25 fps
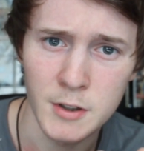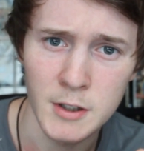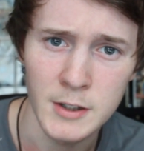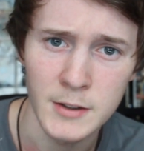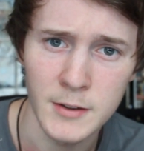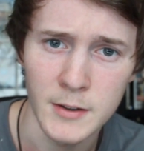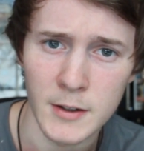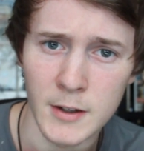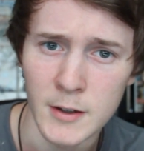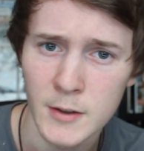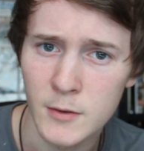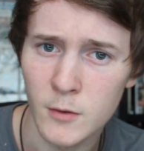
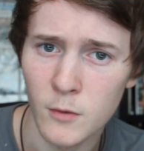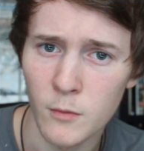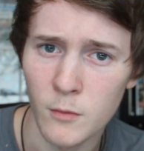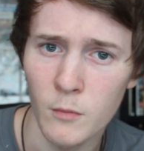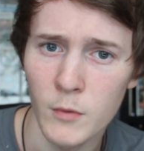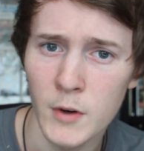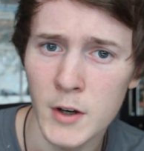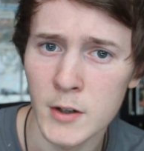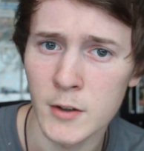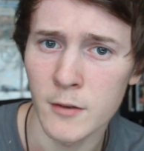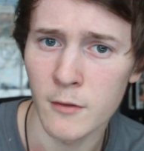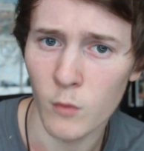He's he's a
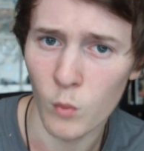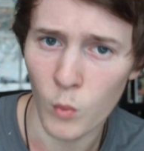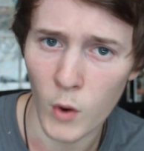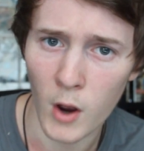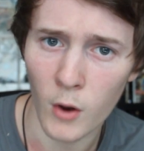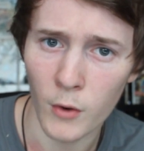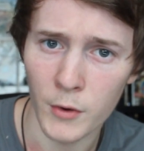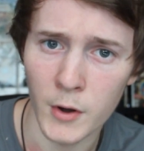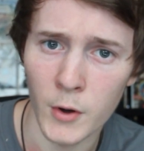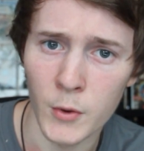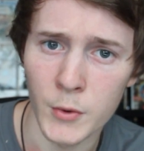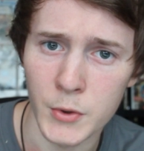he's a
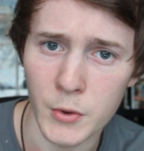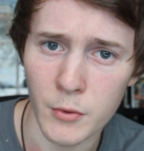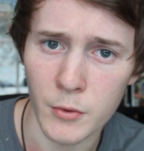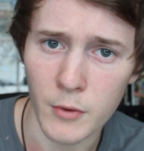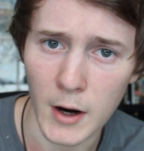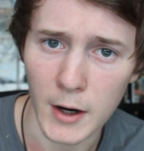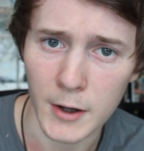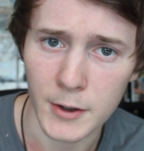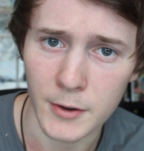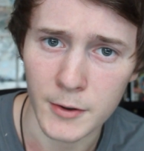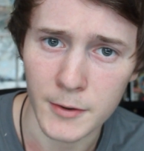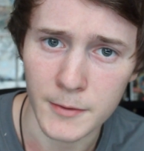well-known
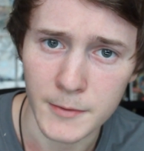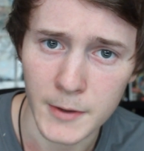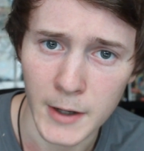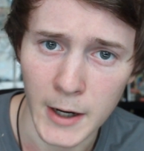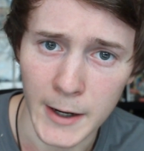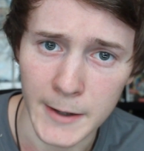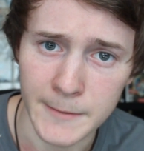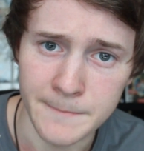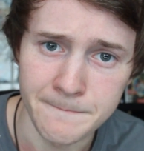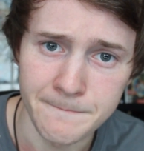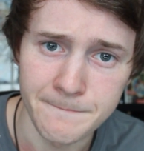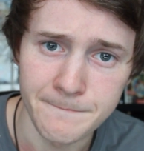director,
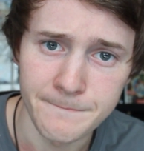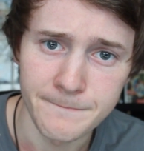okay?